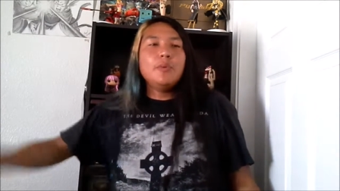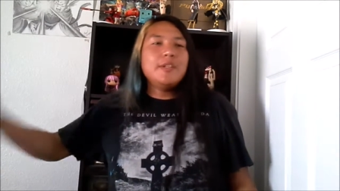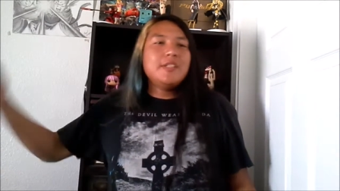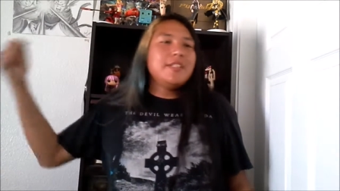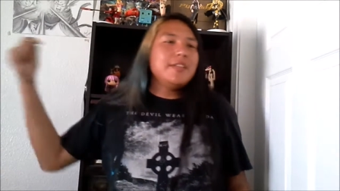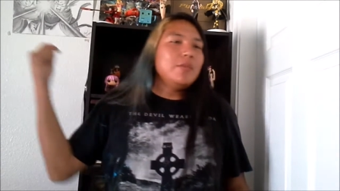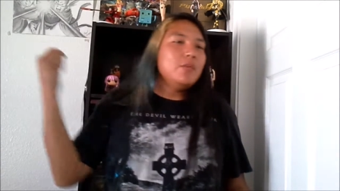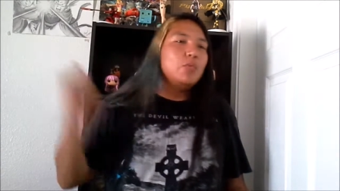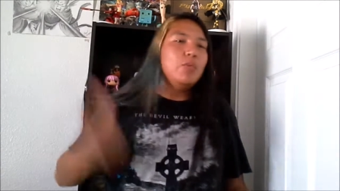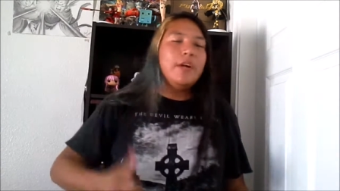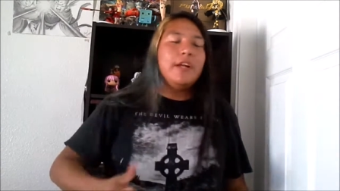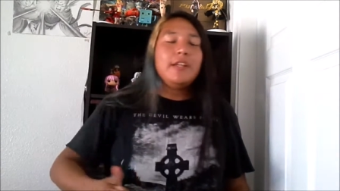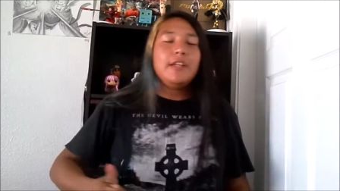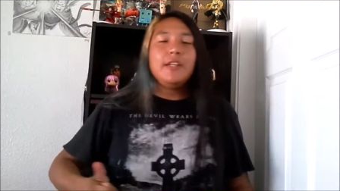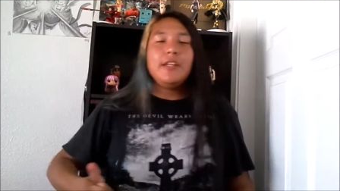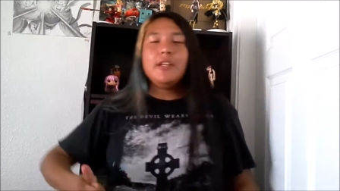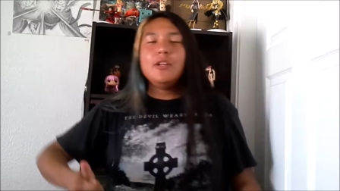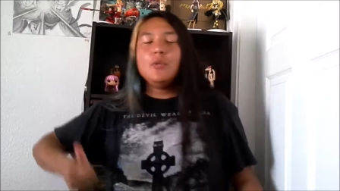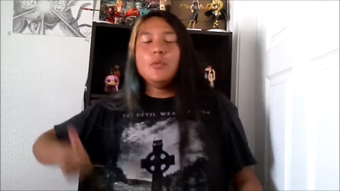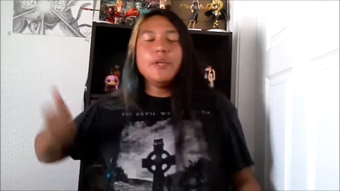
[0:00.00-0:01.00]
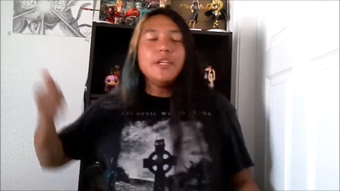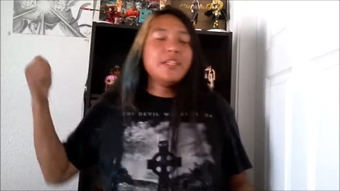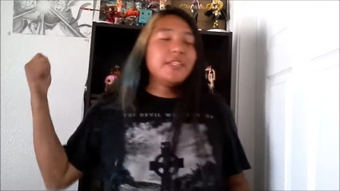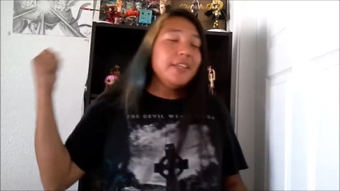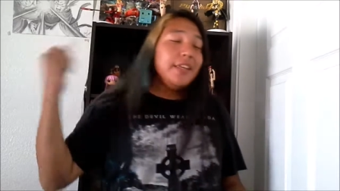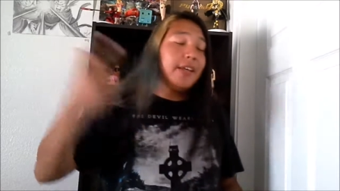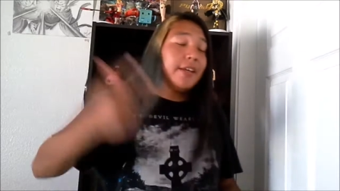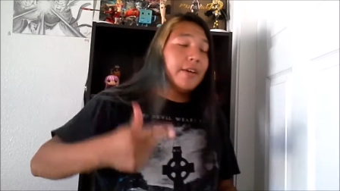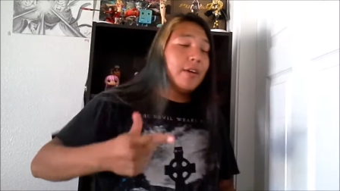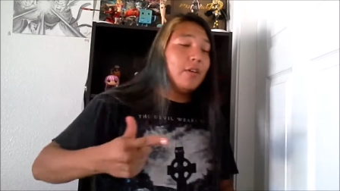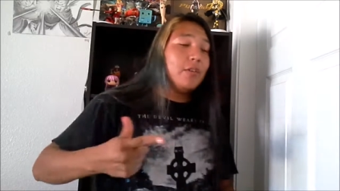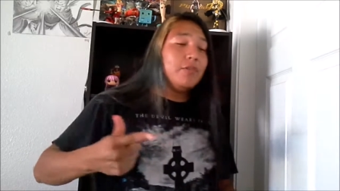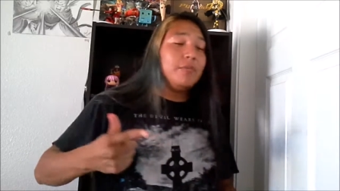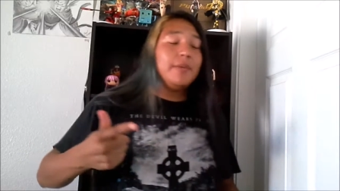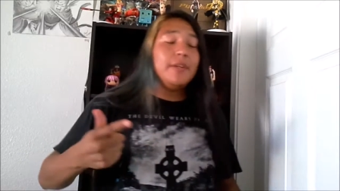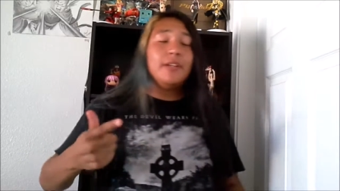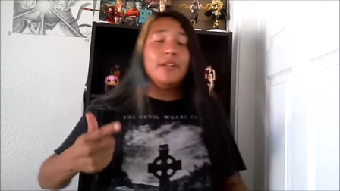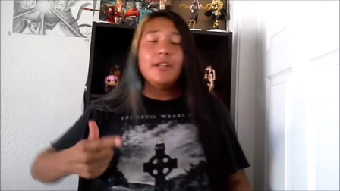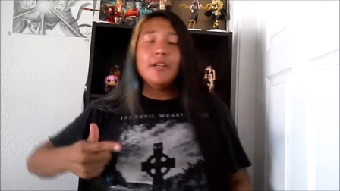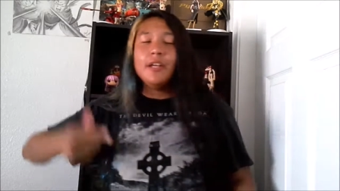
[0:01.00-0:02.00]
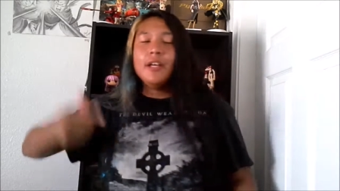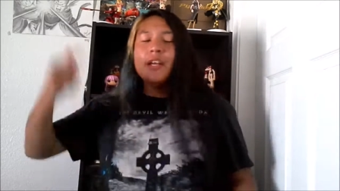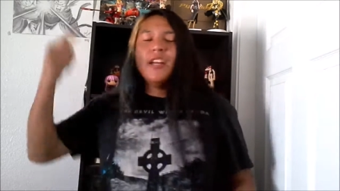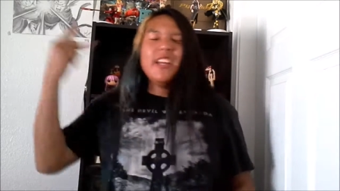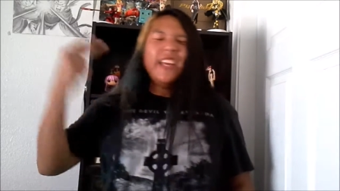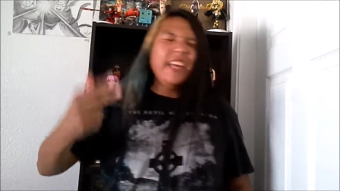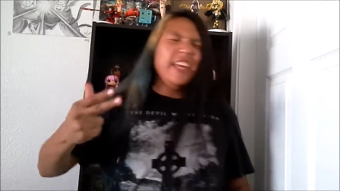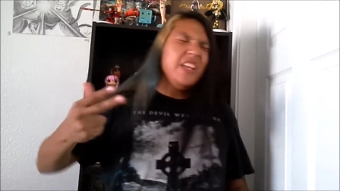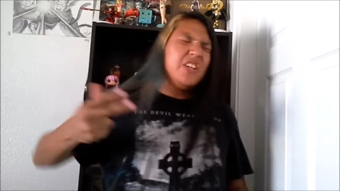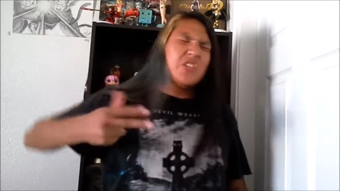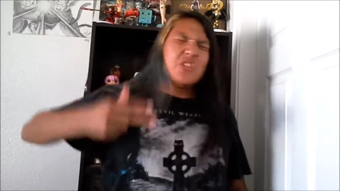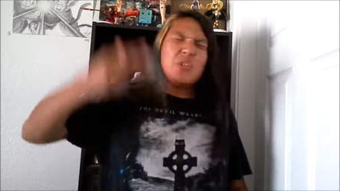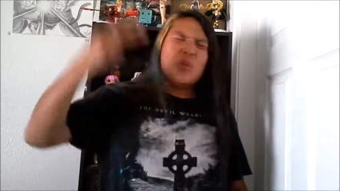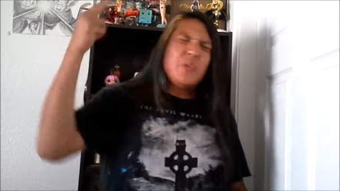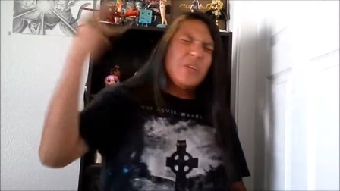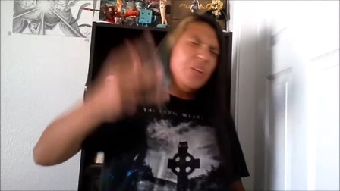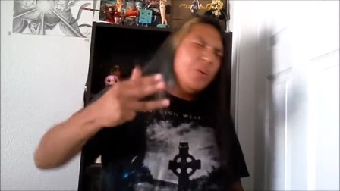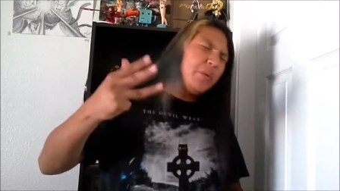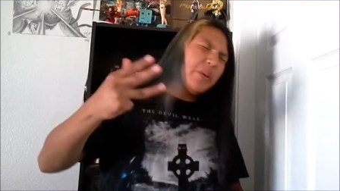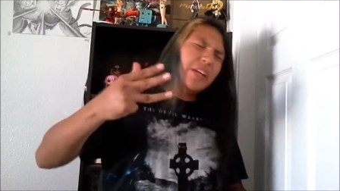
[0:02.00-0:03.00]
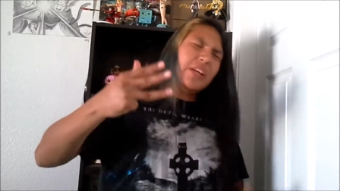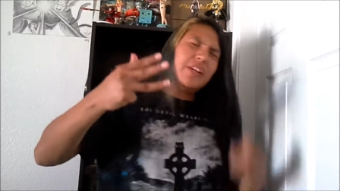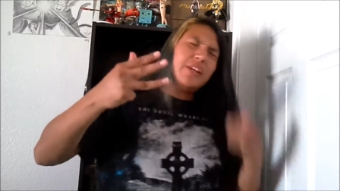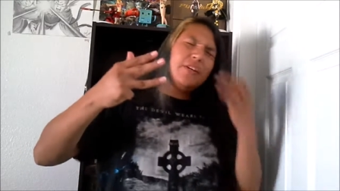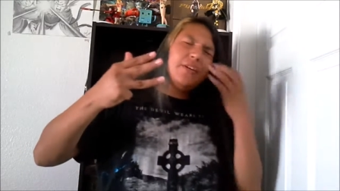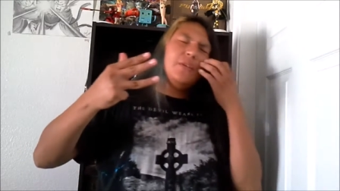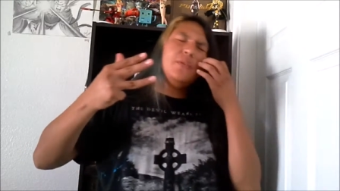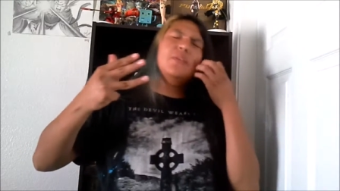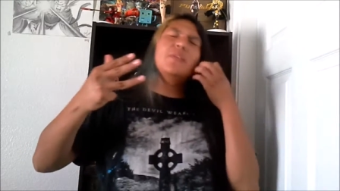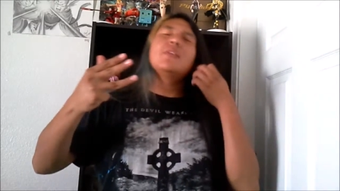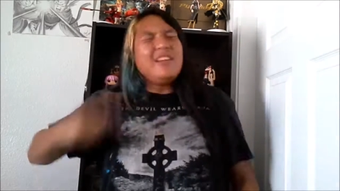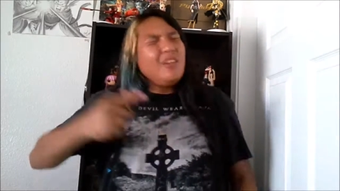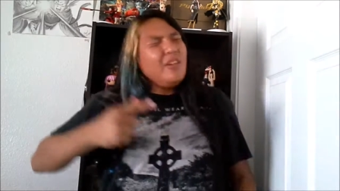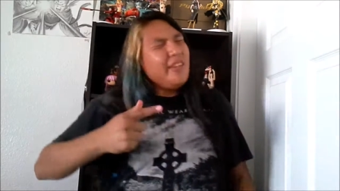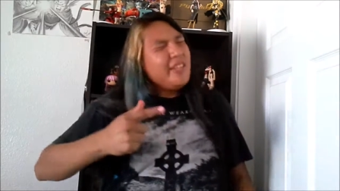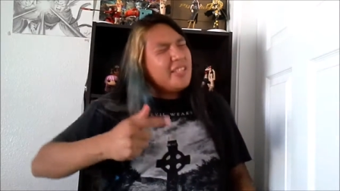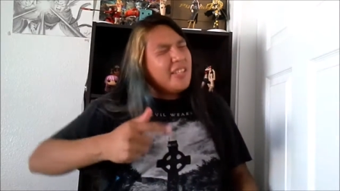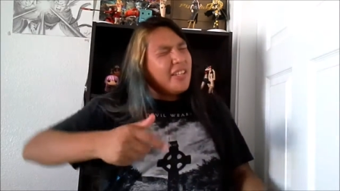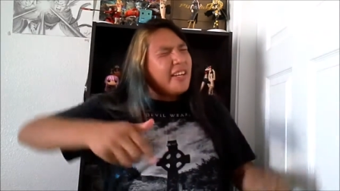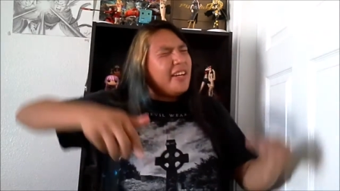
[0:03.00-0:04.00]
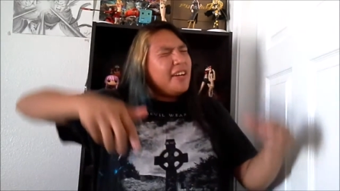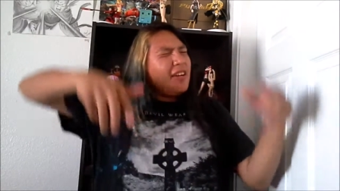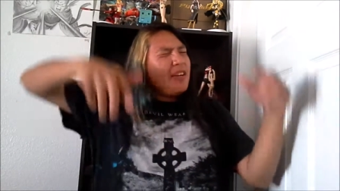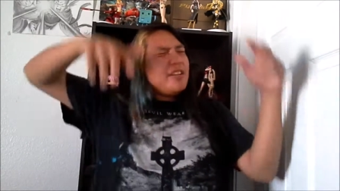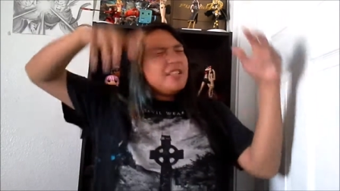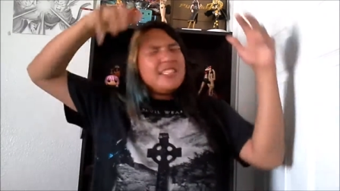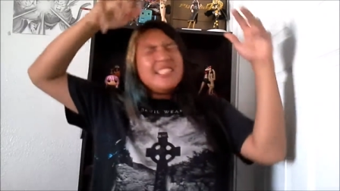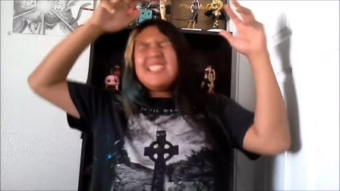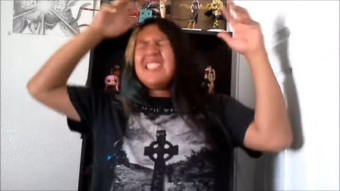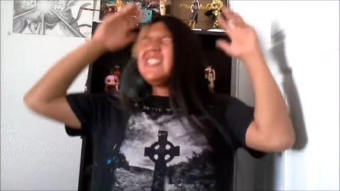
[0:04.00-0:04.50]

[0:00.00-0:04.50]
We see Wendy, we see Elfman, Angel, Yukino, and all these other characters